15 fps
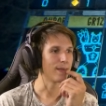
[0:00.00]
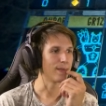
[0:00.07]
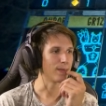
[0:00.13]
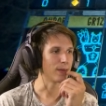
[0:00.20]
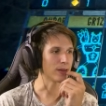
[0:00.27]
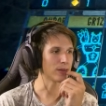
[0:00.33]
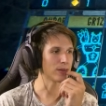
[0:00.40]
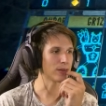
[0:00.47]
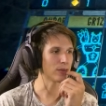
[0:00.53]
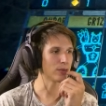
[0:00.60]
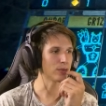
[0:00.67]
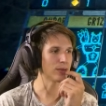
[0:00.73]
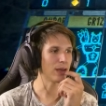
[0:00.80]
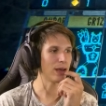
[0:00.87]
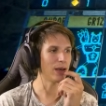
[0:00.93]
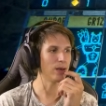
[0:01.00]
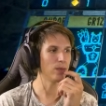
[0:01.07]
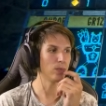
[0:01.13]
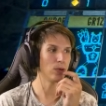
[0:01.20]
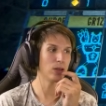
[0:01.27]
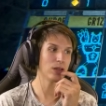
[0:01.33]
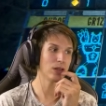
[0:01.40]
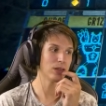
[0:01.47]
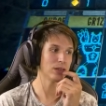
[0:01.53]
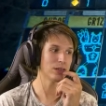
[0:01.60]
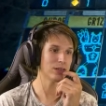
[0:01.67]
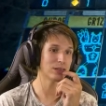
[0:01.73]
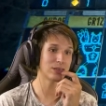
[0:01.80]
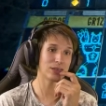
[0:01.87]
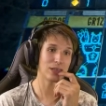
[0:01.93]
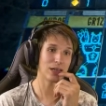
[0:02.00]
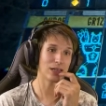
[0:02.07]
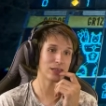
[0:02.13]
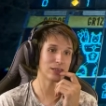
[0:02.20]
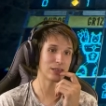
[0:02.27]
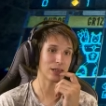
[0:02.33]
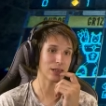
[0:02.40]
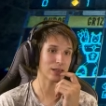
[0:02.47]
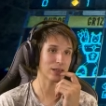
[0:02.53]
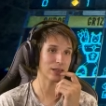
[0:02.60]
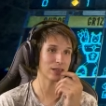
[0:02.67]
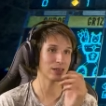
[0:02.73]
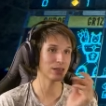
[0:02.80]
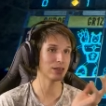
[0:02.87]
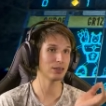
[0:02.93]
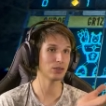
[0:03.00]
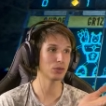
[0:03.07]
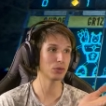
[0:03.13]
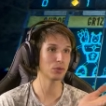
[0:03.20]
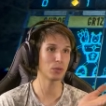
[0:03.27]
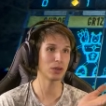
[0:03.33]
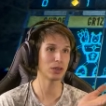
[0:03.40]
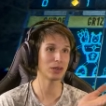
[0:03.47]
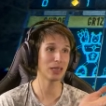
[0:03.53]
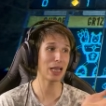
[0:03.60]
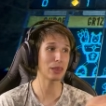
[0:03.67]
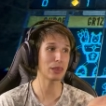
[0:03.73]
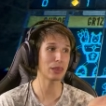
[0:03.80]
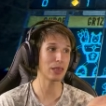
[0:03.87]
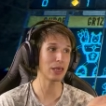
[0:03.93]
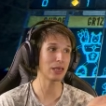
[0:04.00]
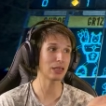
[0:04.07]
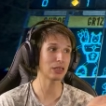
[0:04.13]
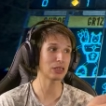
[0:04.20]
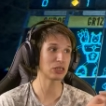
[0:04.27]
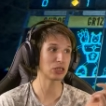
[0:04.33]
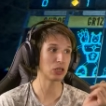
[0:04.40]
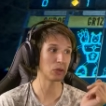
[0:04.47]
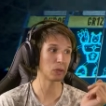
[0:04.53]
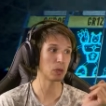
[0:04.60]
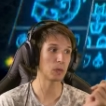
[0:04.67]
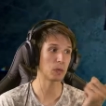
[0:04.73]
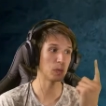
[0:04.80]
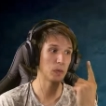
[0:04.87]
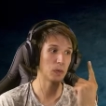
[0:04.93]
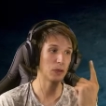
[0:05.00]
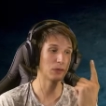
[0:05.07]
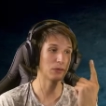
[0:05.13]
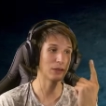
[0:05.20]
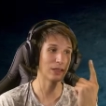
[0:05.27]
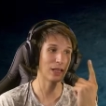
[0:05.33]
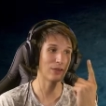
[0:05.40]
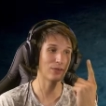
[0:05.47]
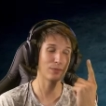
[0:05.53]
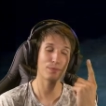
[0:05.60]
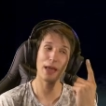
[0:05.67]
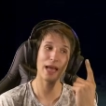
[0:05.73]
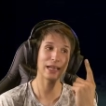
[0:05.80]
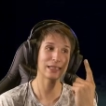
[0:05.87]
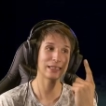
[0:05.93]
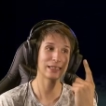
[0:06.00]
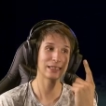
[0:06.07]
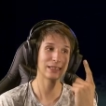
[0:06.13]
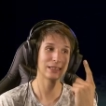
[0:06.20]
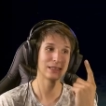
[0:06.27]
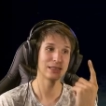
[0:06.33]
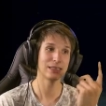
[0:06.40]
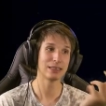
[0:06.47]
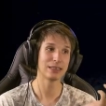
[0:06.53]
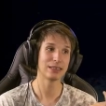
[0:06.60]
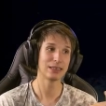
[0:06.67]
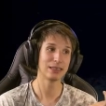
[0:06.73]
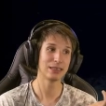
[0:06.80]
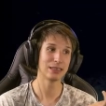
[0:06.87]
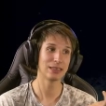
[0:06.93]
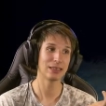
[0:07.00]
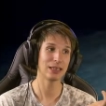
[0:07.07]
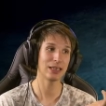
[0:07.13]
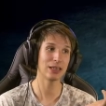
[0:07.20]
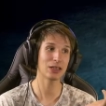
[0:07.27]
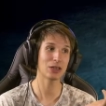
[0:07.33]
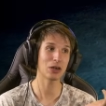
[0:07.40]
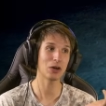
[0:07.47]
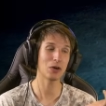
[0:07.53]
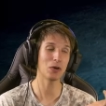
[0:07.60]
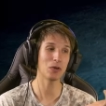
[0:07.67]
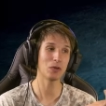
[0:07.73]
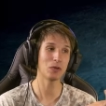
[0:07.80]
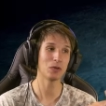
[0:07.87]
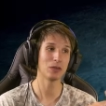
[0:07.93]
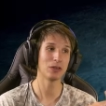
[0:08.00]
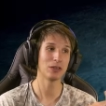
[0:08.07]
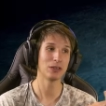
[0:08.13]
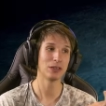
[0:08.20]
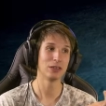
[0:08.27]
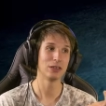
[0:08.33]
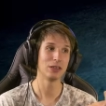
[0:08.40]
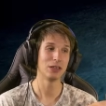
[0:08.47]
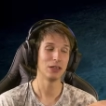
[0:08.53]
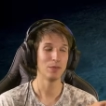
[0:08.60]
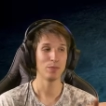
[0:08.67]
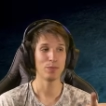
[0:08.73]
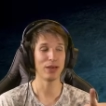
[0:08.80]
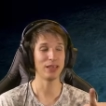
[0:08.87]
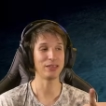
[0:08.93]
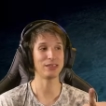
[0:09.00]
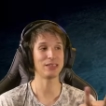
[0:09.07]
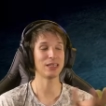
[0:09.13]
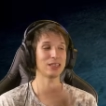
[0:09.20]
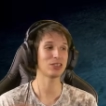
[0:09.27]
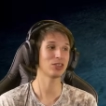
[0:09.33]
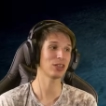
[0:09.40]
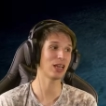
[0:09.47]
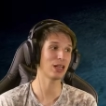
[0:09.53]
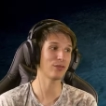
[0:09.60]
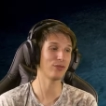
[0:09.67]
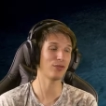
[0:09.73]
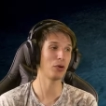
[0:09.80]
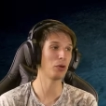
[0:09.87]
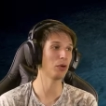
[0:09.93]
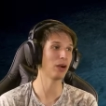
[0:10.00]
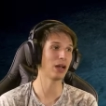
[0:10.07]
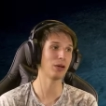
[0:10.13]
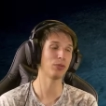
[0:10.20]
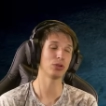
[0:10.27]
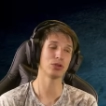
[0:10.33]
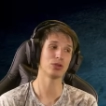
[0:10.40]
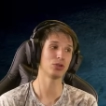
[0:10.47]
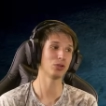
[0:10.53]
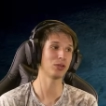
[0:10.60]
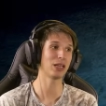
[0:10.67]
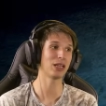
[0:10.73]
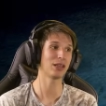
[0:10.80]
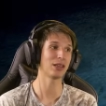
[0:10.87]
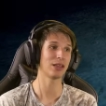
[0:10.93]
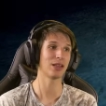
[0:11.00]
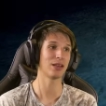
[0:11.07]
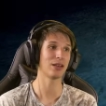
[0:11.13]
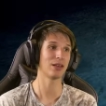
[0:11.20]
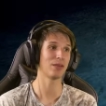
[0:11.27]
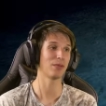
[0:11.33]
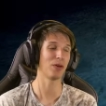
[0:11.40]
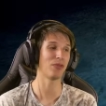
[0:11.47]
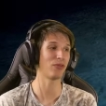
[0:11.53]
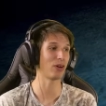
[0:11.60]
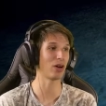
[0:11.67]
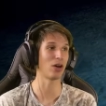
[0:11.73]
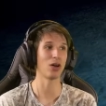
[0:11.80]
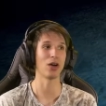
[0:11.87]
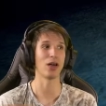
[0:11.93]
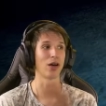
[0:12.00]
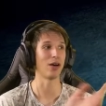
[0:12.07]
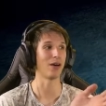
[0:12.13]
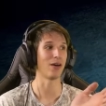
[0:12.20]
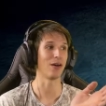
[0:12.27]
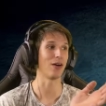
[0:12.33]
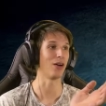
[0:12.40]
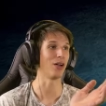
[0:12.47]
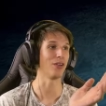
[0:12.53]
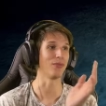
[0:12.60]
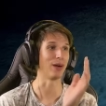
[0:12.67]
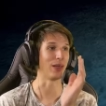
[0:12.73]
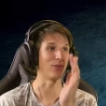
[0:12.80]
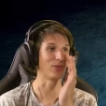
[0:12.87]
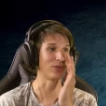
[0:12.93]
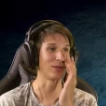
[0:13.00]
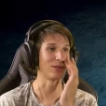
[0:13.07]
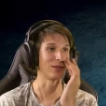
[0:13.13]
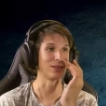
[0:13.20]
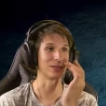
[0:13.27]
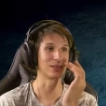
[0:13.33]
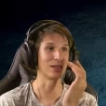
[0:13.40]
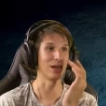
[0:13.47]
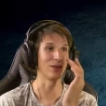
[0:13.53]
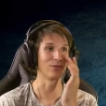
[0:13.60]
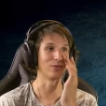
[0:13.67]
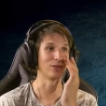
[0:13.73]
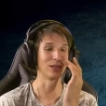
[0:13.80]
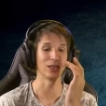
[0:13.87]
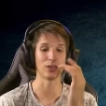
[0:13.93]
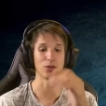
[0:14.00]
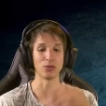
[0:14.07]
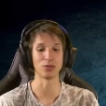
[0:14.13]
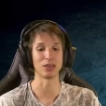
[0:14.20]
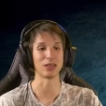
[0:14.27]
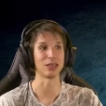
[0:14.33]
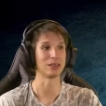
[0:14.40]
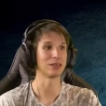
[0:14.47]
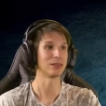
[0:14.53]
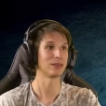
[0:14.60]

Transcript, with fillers: What don't I want? I technically don't want that thing, so you can have it back. Here you go. Paid 6 to get 4, I would do that with all my stuff that I don't need.